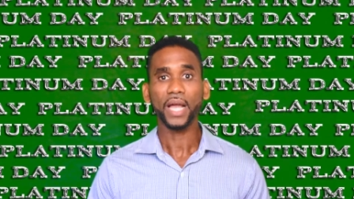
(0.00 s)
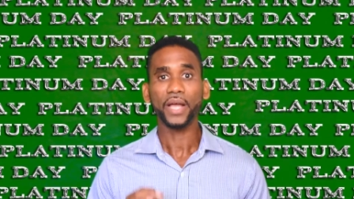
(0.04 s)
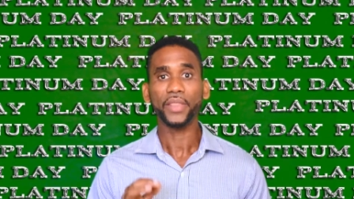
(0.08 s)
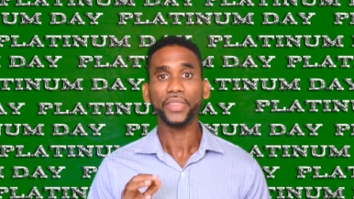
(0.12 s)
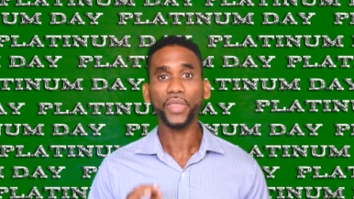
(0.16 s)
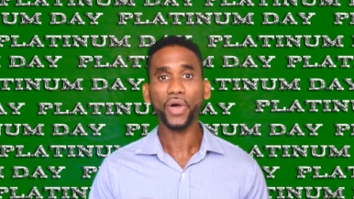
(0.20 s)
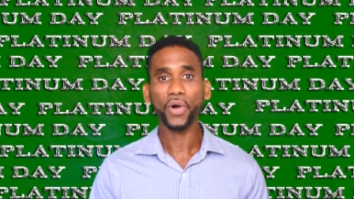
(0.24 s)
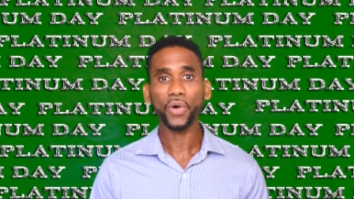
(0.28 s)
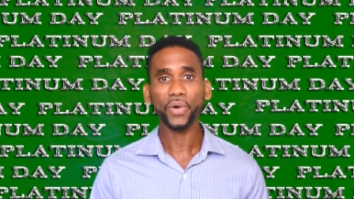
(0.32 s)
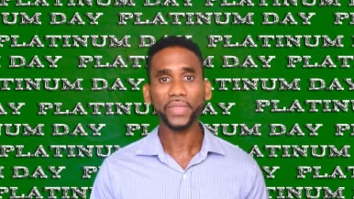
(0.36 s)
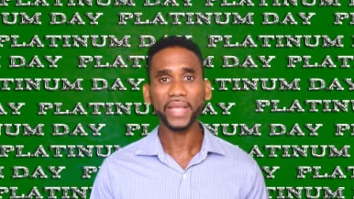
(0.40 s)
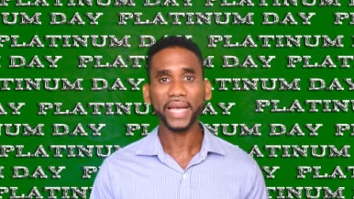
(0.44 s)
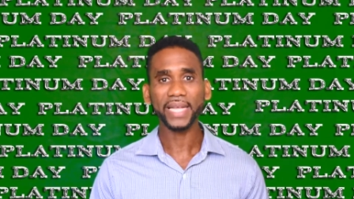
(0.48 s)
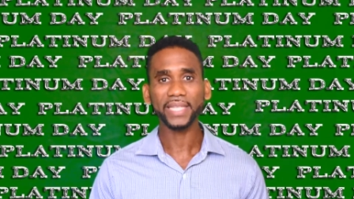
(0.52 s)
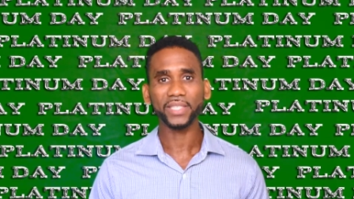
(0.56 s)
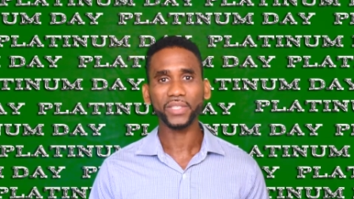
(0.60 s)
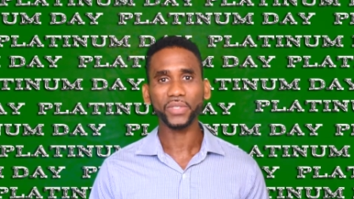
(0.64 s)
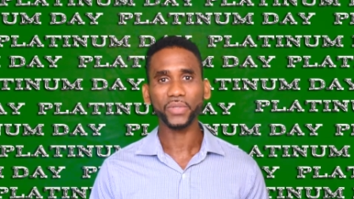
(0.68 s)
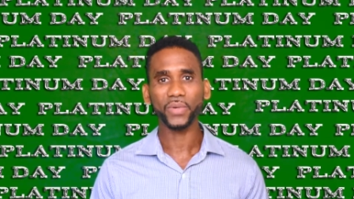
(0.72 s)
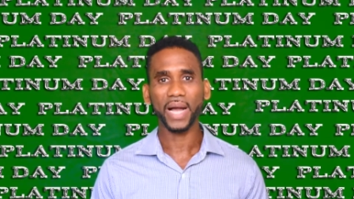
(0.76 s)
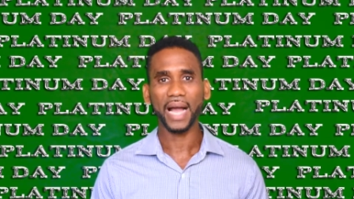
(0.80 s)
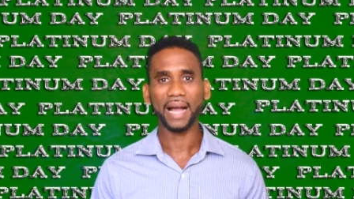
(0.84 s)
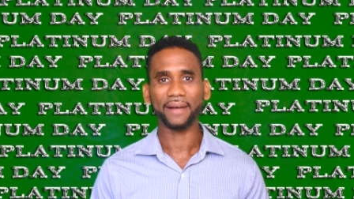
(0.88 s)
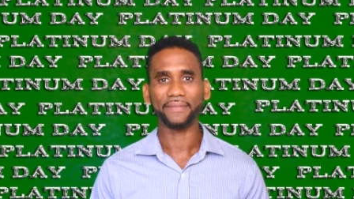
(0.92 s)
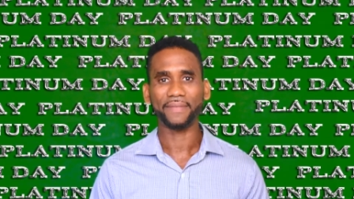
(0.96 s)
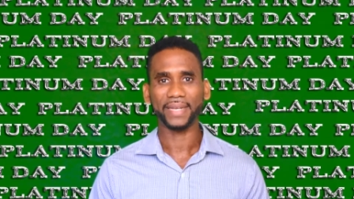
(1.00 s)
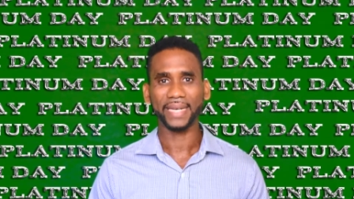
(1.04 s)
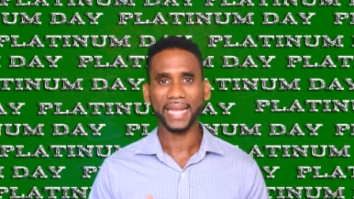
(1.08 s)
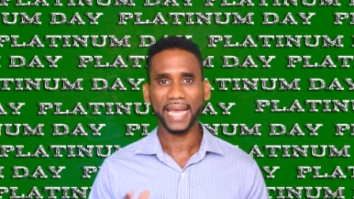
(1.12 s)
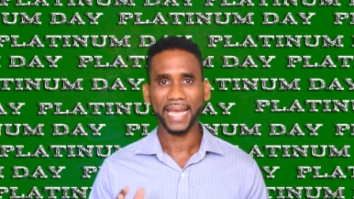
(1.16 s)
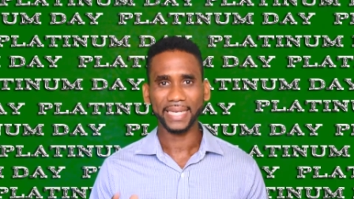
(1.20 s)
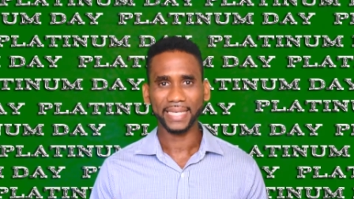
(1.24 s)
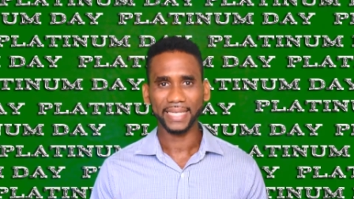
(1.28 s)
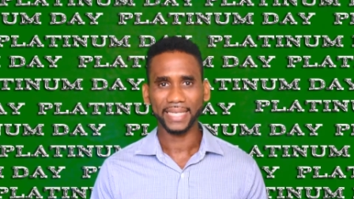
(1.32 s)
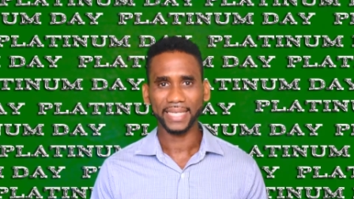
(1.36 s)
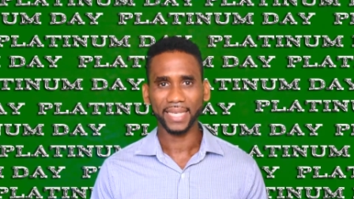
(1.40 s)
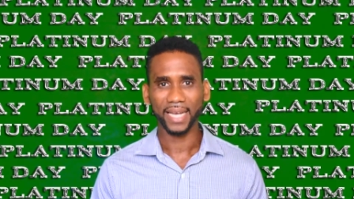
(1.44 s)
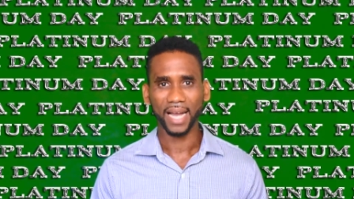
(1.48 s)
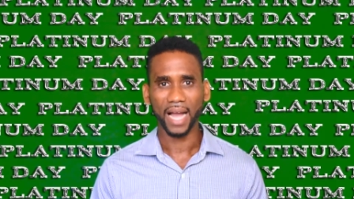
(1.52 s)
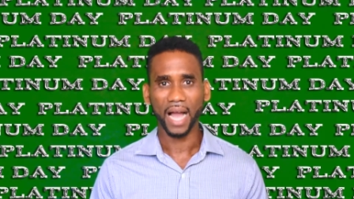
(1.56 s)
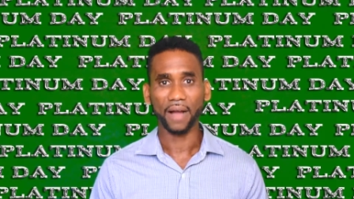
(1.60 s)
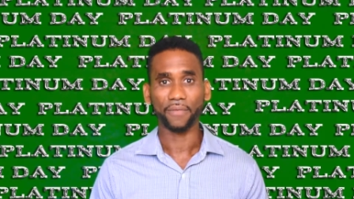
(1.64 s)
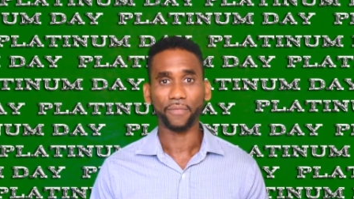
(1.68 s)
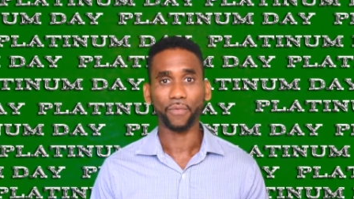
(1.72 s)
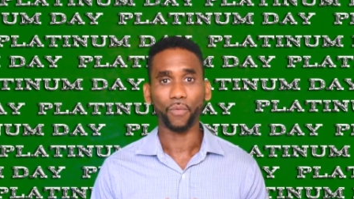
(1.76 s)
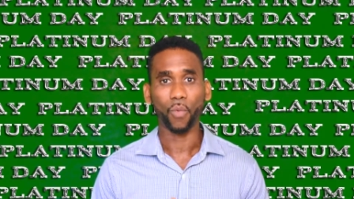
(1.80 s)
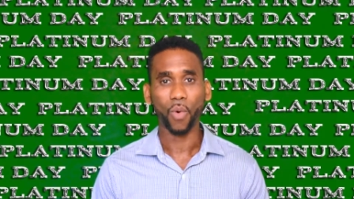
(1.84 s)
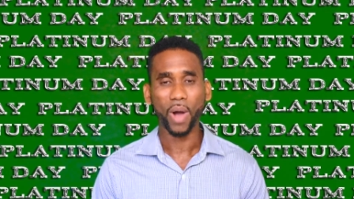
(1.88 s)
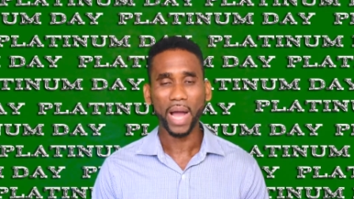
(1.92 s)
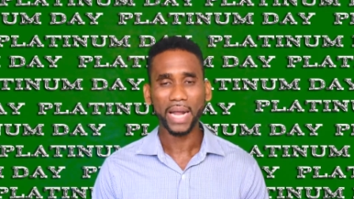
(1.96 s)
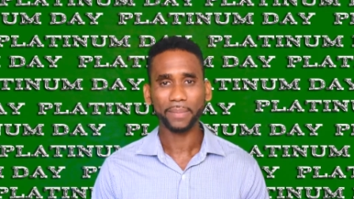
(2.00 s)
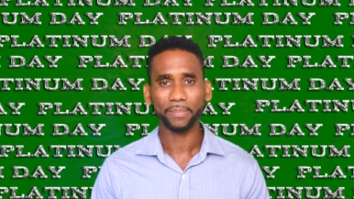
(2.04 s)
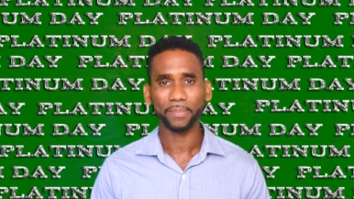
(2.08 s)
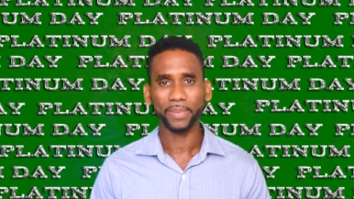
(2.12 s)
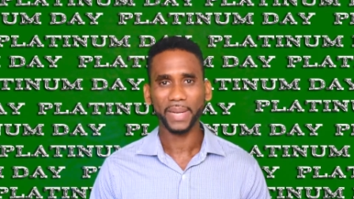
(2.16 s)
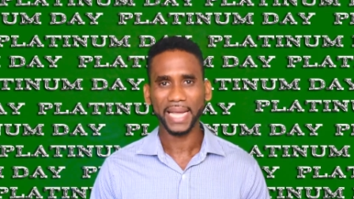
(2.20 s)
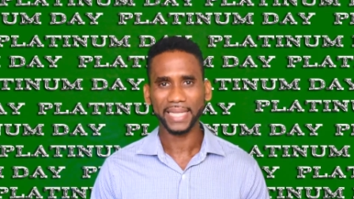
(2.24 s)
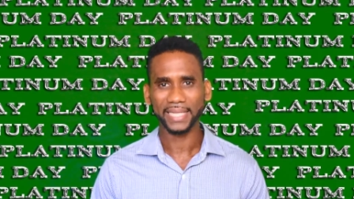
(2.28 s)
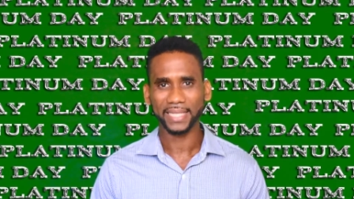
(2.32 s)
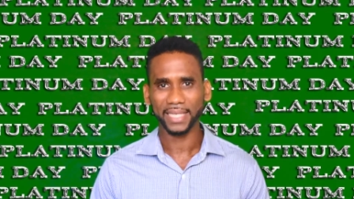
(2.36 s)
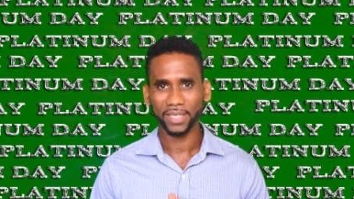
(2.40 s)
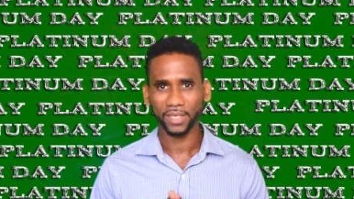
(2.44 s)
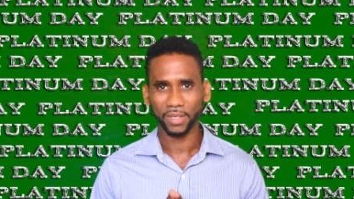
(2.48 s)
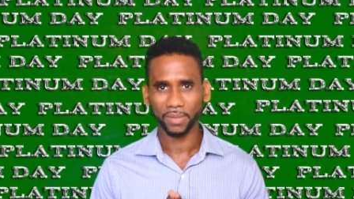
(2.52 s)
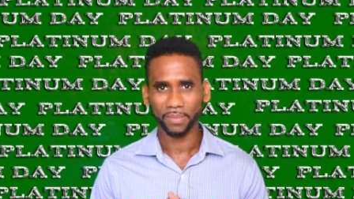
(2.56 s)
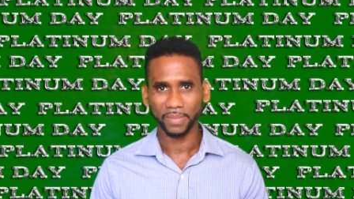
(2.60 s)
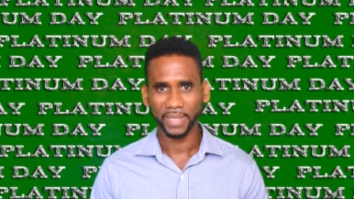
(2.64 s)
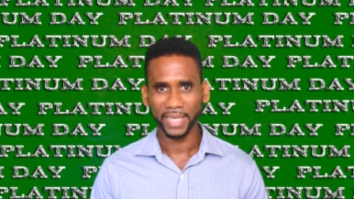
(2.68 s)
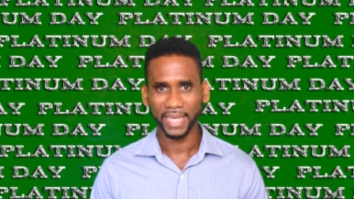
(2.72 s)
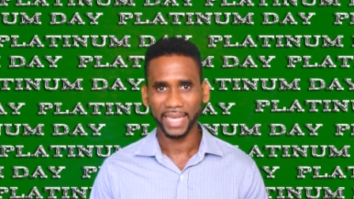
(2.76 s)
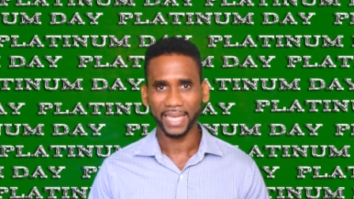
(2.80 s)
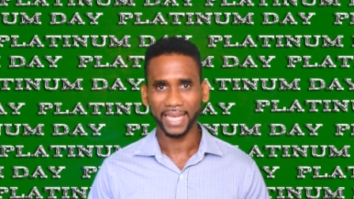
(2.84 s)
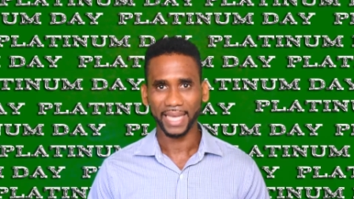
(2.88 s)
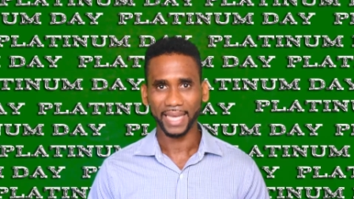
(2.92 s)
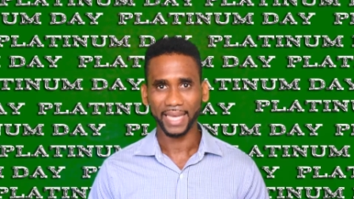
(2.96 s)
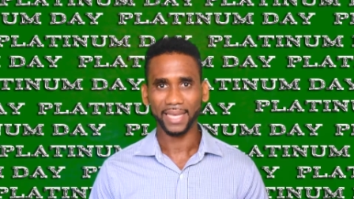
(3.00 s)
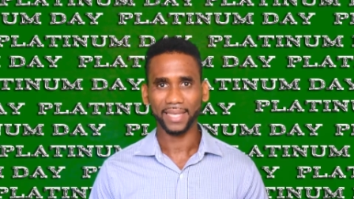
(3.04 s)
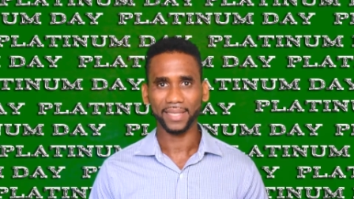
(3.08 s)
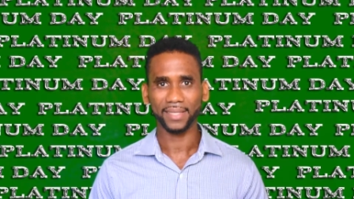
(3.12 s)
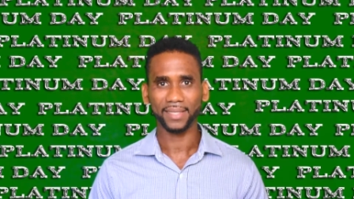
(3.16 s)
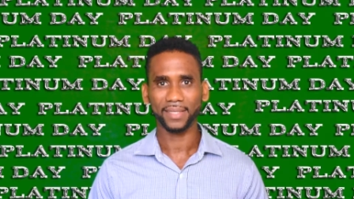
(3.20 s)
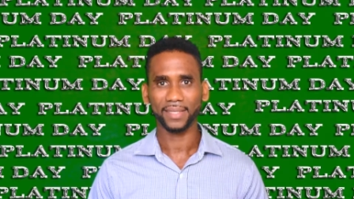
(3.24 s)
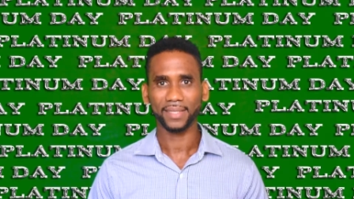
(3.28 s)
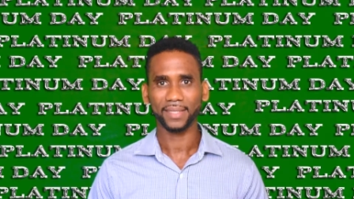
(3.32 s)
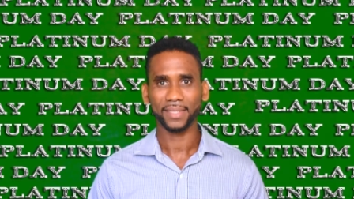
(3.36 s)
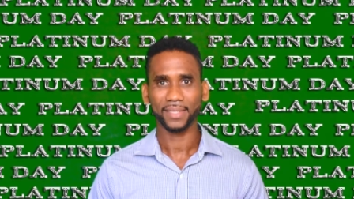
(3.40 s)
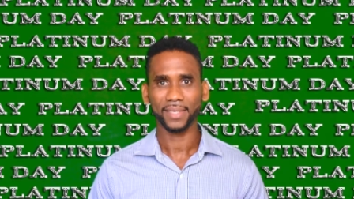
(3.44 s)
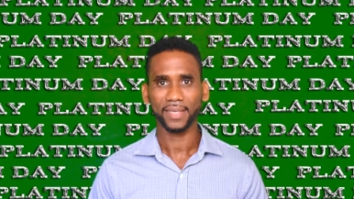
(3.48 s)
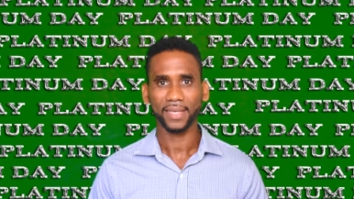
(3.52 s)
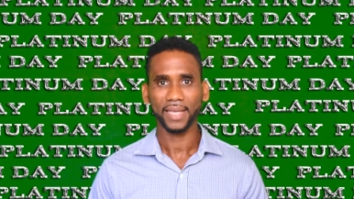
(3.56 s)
Now that you have an idea of what Platinum Day is,